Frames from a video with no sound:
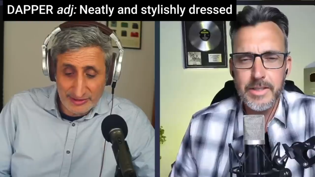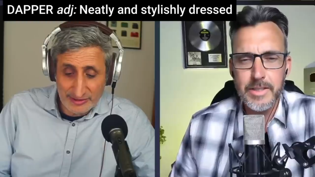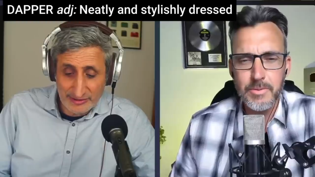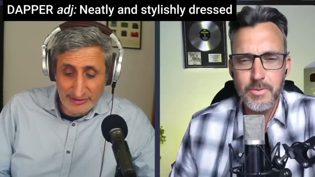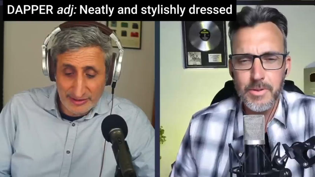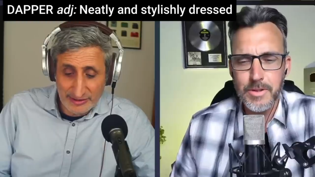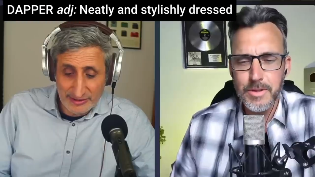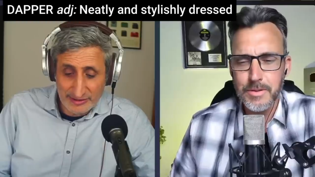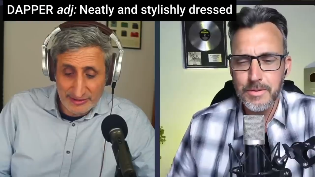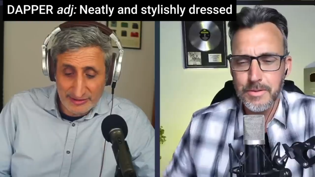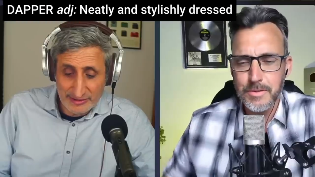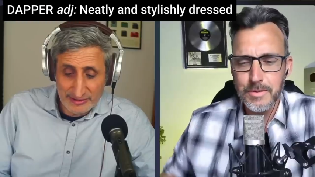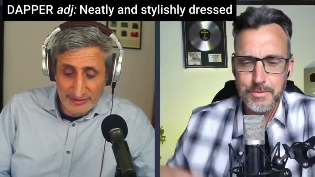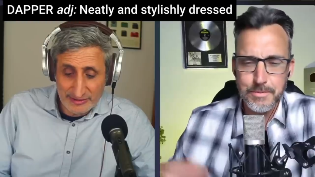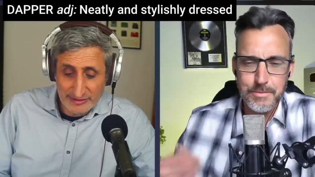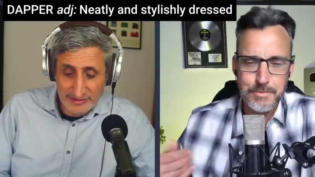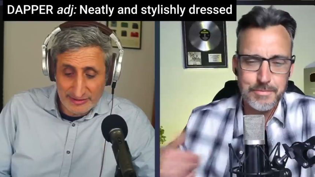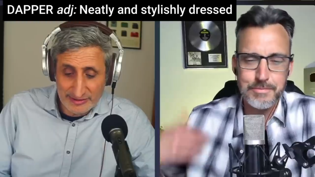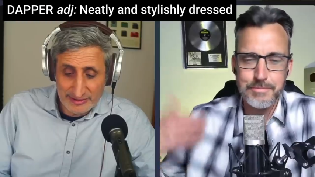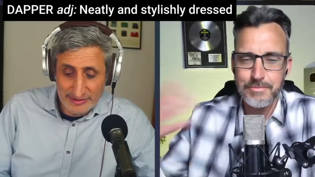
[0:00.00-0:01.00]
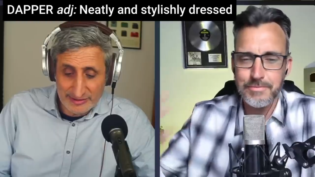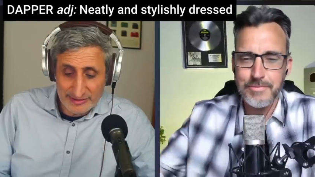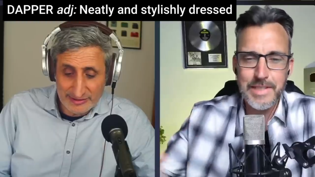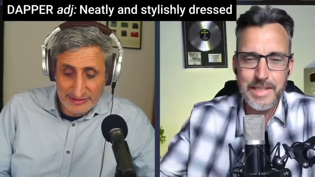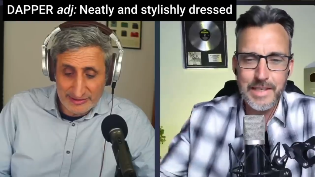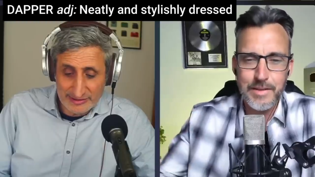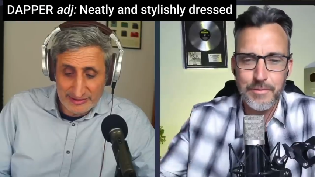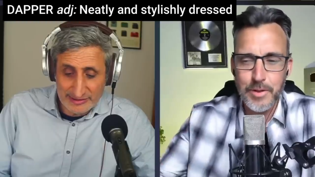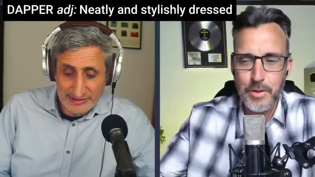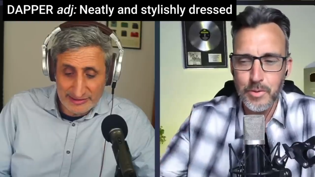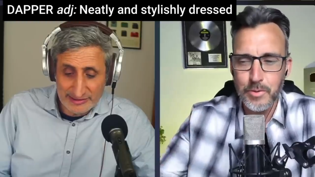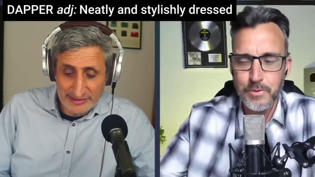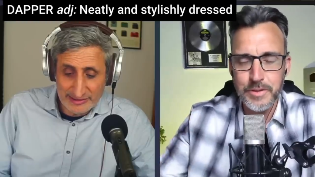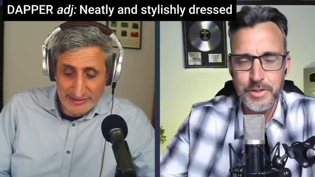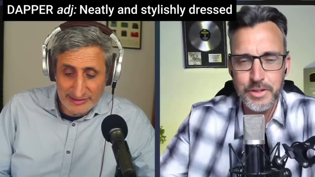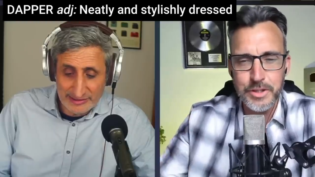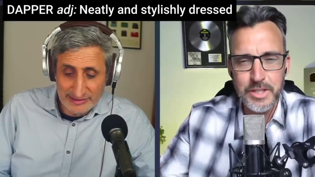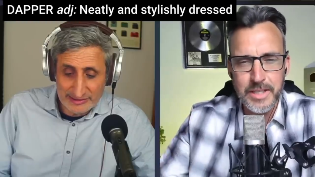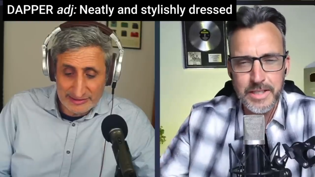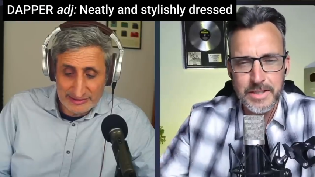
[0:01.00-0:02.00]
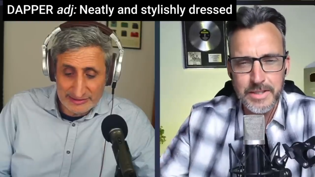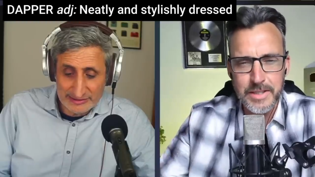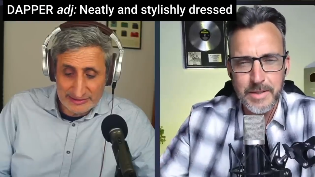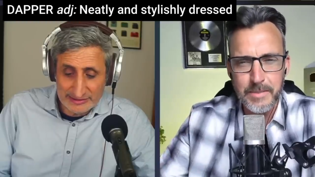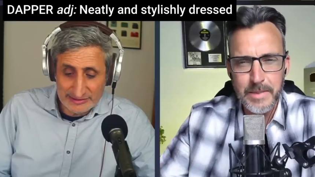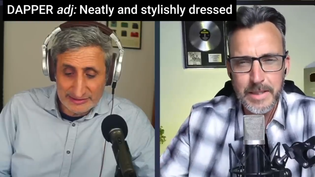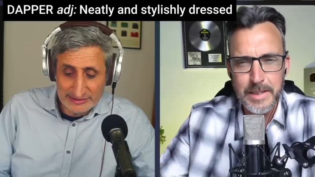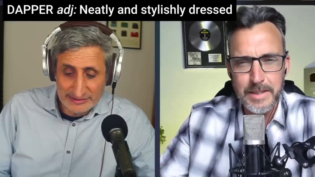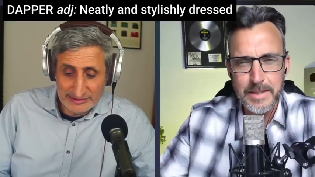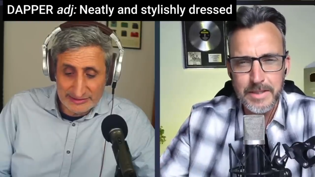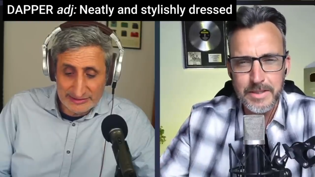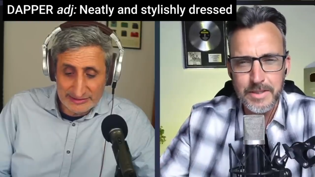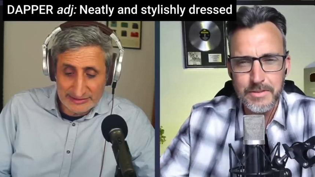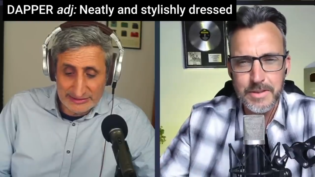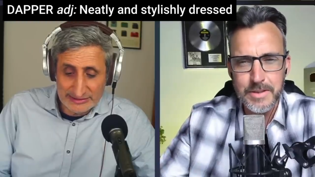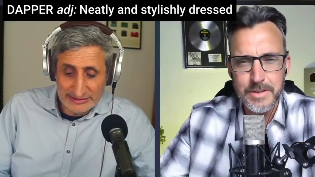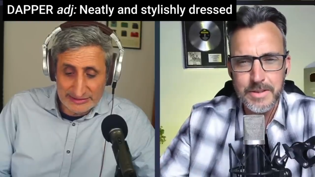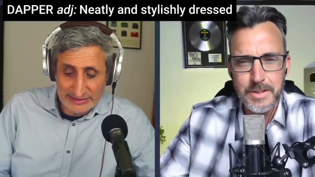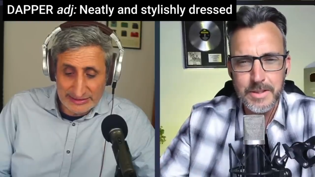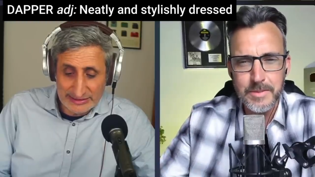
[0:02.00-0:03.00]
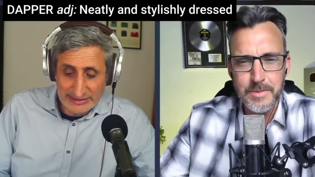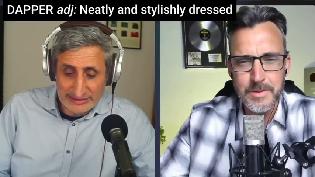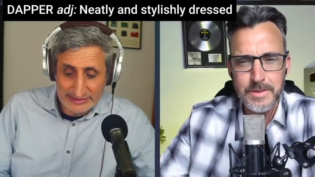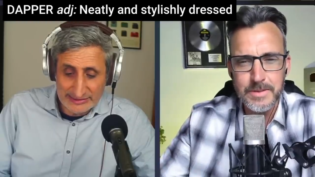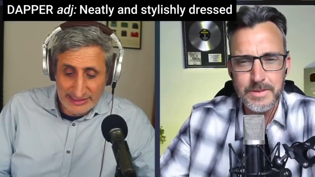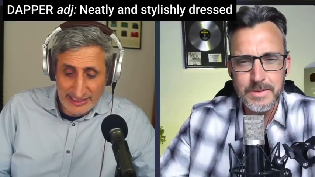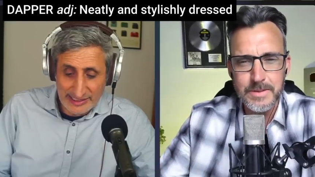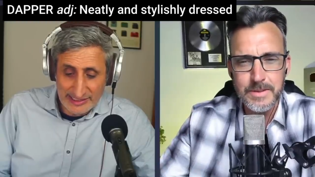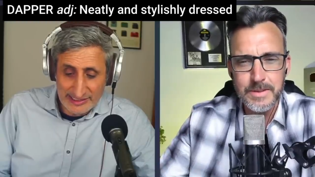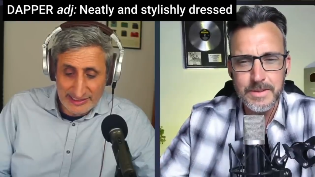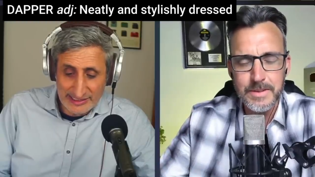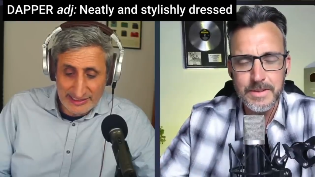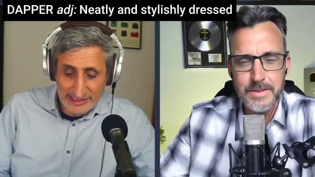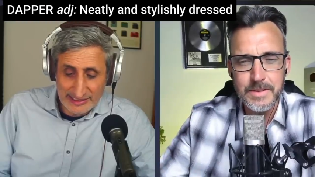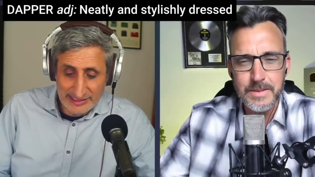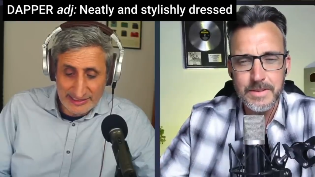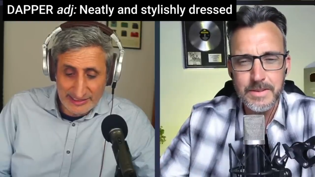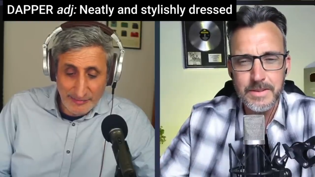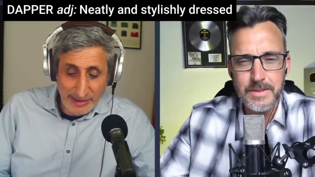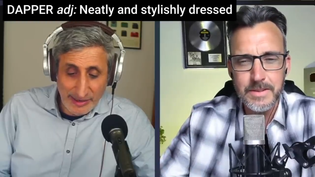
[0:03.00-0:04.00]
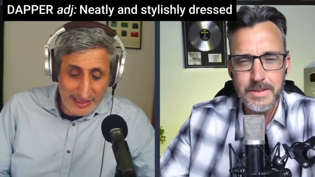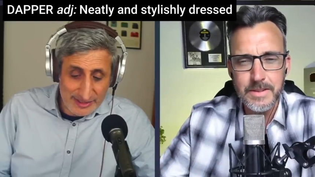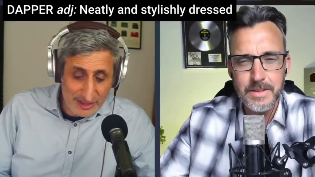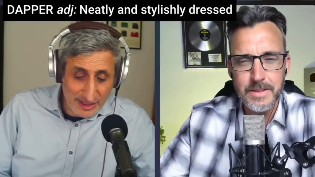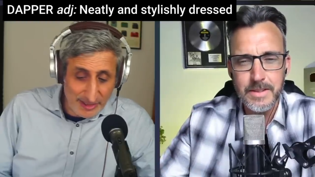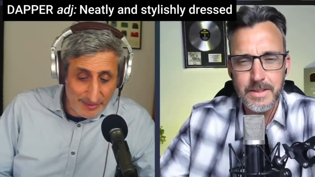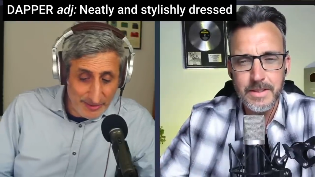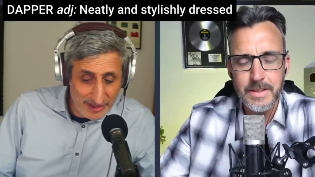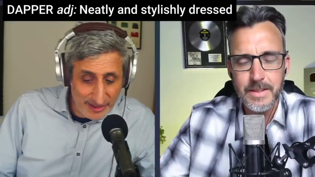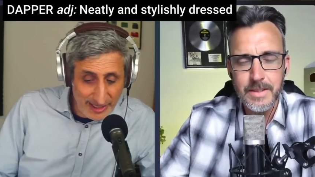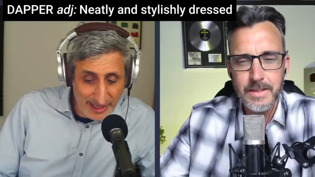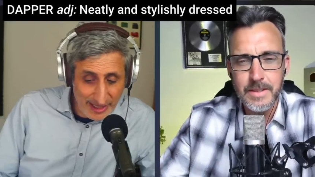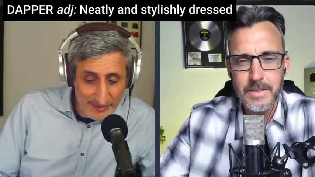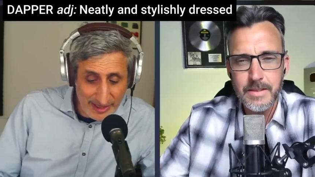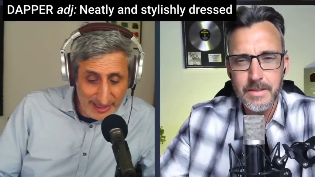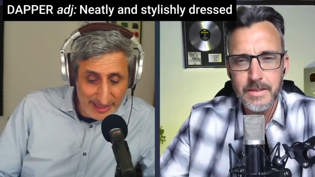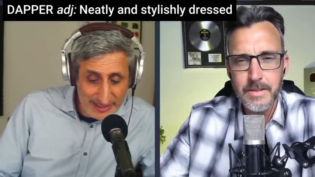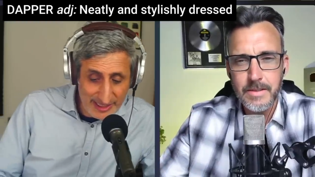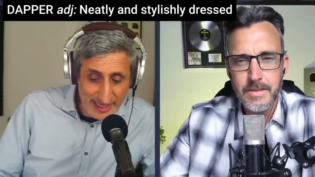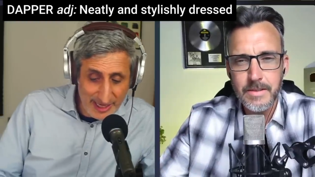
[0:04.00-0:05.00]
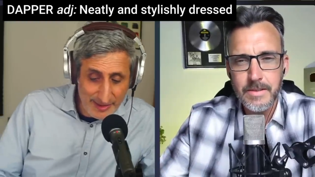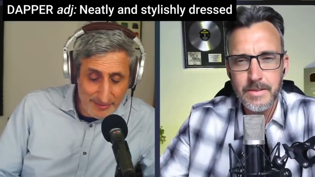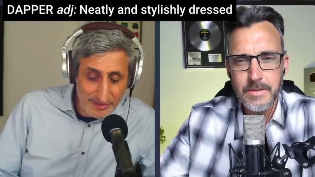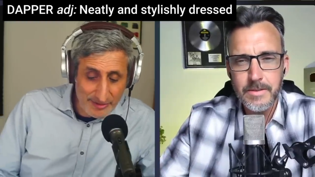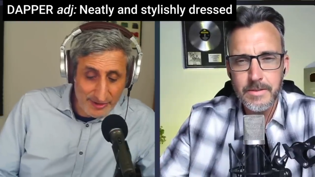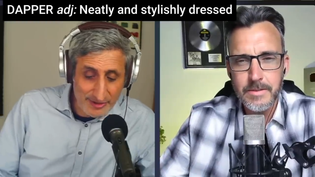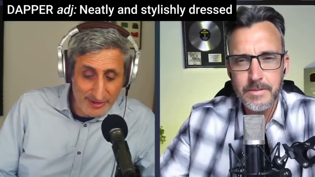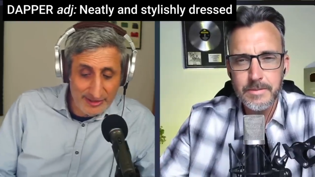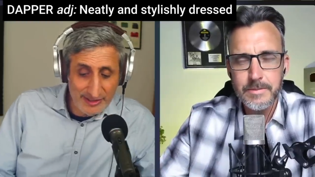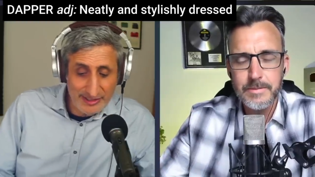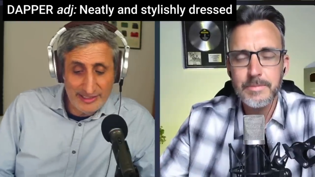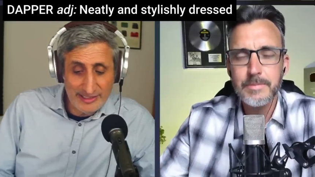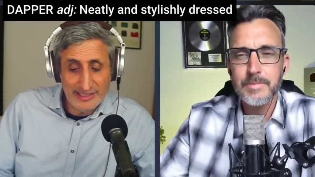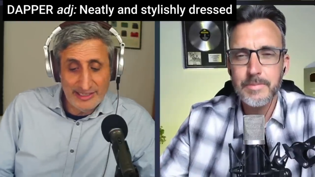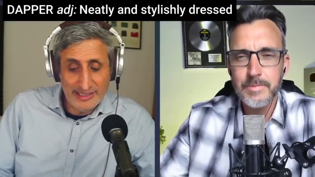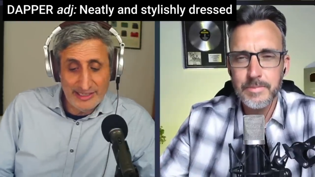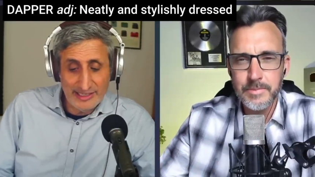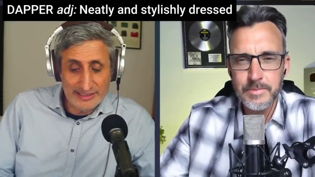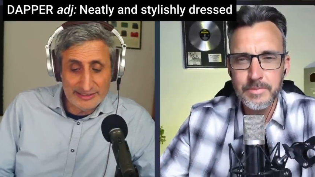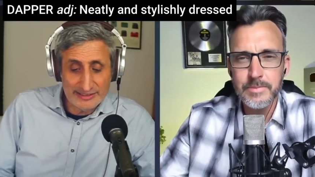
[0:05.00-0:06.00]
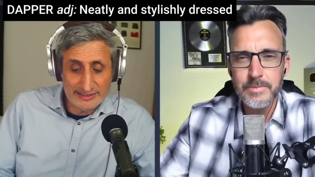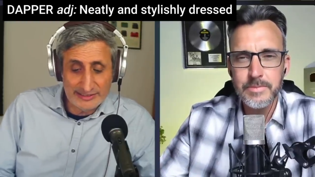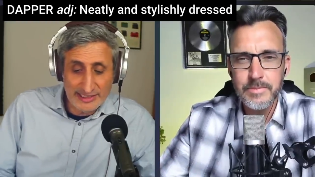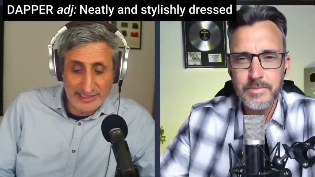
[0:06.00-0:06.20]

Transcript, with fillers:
Speaker 1: how these words evolve and change their meanings over time. Exactly.
Speaker 2: My example, mm. you like my example. I'd mm-hmm.